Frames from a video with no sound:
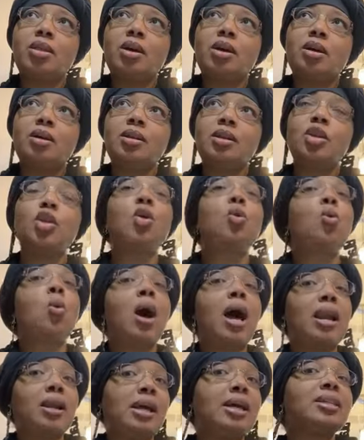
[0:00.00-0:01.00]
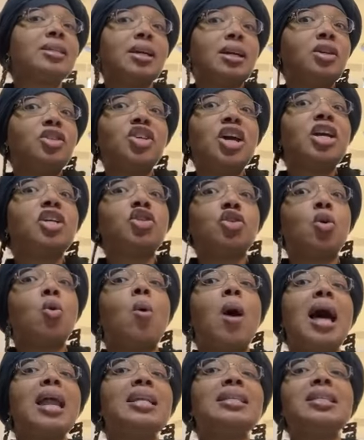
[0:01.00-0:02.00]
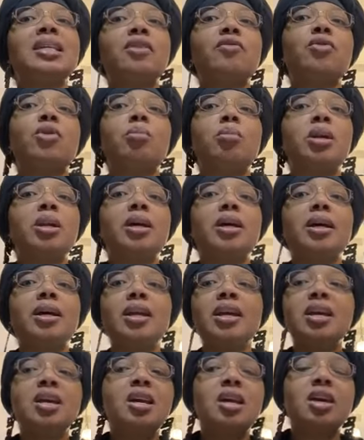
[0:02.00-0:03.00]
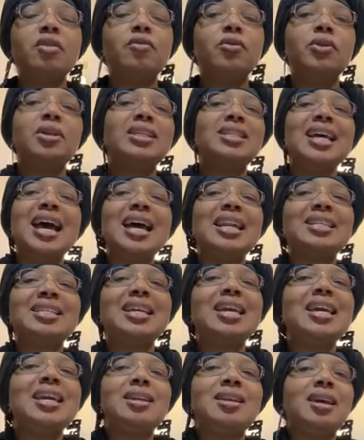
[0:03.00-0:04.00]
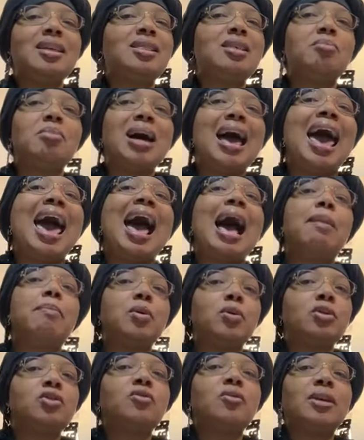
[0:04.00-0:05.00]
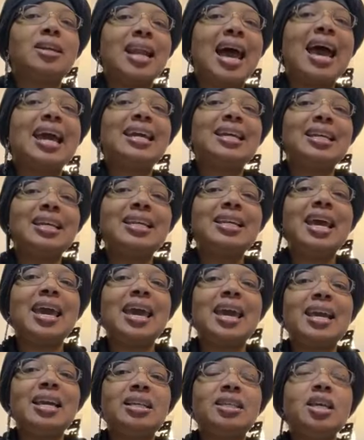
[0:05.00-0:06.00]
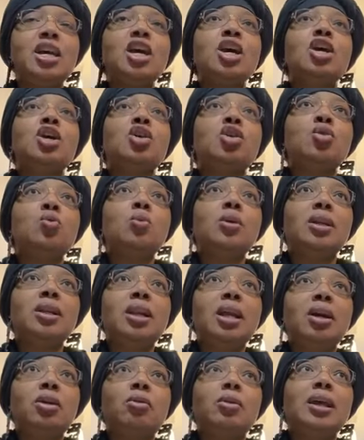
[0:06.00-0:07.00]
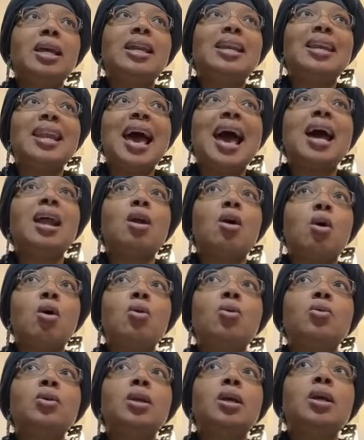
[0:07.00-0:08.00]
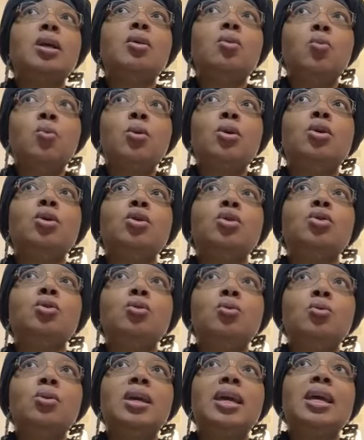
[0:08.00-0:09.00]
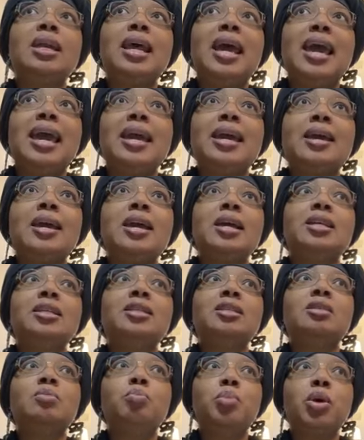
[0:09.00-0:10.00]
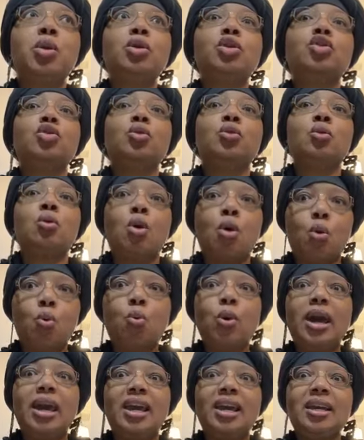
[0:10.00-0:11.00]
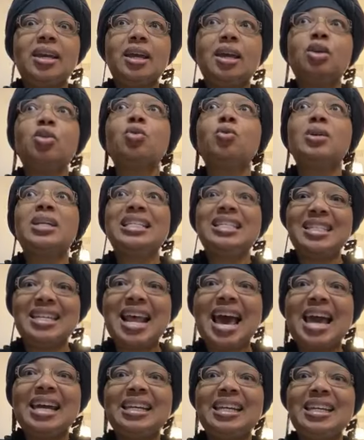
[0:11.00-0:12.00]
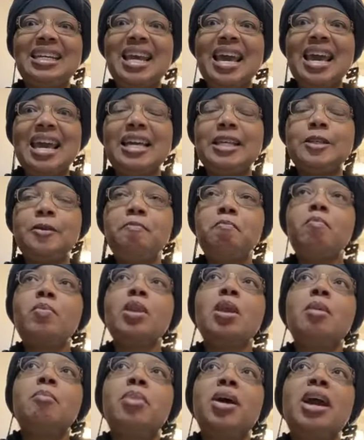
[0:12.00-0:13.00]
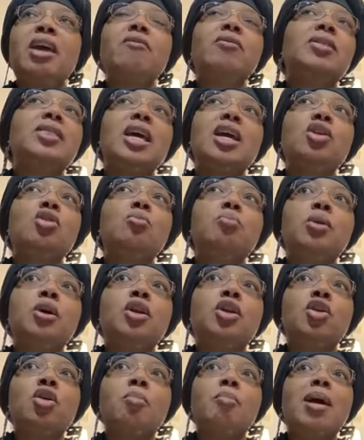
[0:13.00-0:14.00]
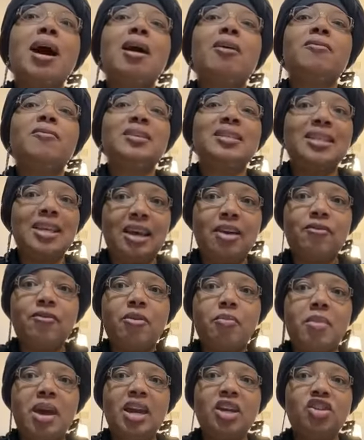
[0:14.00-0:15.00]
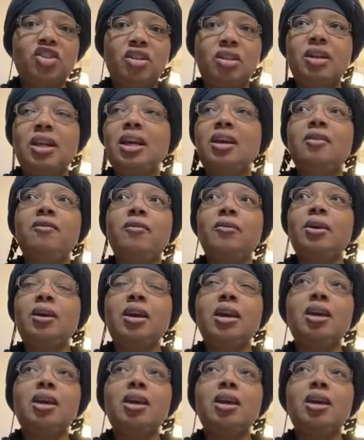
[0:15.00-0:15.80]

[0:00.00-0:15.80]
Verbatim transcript: the the quality. I'll say change the quality of your blood. If you decided to eat nothing but apples for 90 days, you will literally not only will you get a spiritual awakening during this 90 days, but everything you put in your mouth is information, either